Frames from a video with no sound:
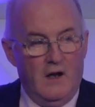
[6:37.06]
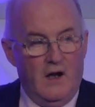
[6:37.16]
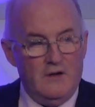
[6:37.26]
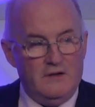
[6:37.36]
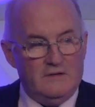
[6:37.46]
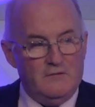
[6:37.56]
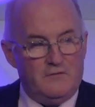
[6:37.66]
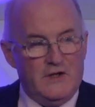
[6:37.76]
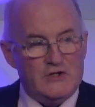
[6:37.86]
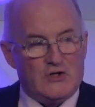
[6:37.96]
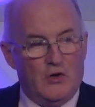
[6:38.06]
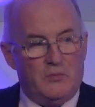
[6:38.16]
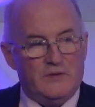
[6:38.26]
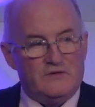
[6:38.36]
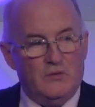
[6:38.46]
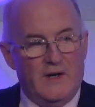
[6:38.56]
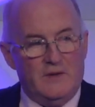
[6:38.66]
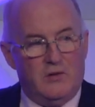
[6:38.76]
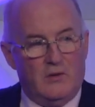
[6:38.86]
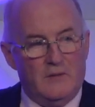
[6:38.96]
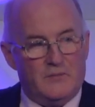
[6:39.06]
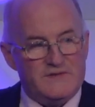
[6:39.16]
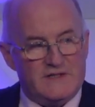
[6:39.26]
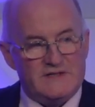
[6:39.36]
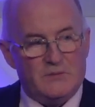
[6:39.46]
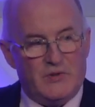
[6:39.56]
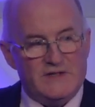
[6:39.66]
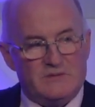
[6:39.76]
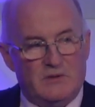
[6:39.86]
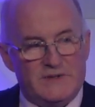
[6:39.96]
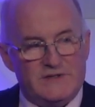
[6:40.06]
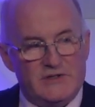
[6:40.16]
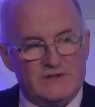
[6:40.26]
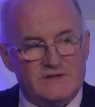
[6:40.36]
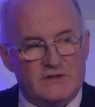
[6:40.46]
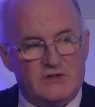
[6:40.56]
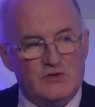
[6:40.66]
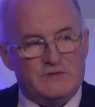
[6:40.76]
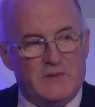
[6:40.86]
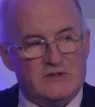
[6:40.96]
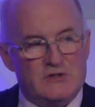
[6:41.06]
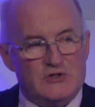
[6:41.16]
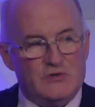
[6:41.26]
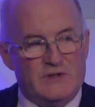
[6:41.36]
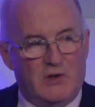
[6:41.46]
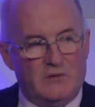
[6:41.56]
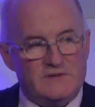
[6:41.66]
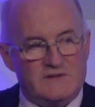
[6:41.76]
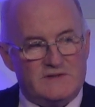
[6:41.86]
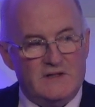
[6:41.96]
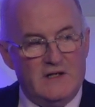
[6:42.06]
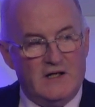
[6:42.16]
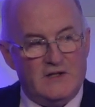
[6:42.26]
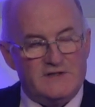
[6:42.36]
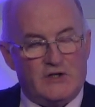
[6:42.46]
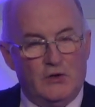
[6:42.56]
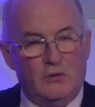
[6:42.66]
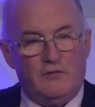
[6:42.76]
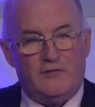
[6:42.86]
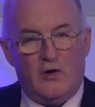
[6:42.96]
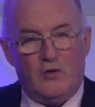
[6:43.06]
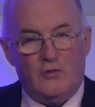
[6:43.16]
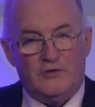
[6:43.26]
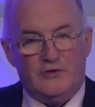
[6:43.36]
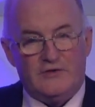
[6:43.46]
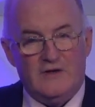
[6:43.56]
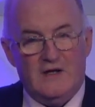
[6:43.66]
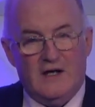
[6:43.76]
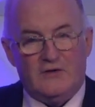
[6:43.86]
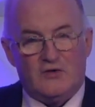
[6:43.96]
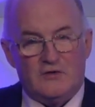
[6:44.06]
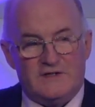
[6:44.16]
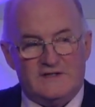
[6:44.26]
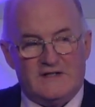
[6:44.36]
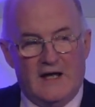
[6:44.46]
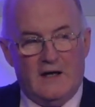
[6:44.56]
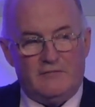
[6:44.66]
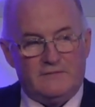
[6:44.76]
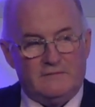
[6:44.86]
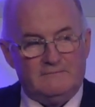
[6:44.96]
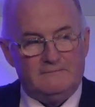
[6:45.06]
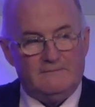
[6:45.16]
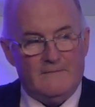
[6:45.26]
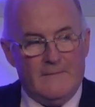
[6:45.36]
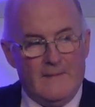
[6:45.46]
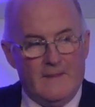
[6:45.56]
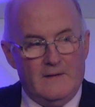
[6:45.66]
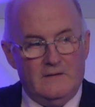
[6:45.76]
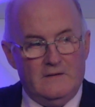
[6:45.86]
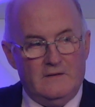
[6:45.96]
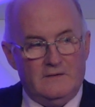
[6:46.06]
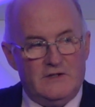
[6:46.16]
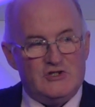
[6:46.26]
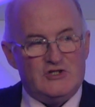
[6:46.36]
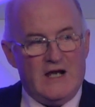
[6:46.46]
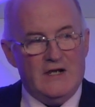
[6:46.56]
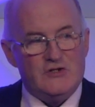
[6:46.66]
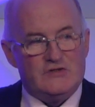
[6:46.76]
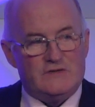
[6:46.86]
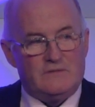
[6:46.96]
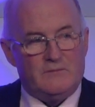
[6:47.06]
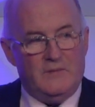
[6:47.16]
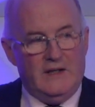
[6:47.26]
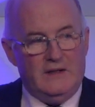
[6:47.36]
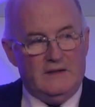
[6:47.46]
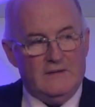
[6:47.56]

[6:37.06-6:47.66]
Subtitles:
I finished up with 2 assistant principal positions and 2 special duty posts in a school of 430 staff. This challenged me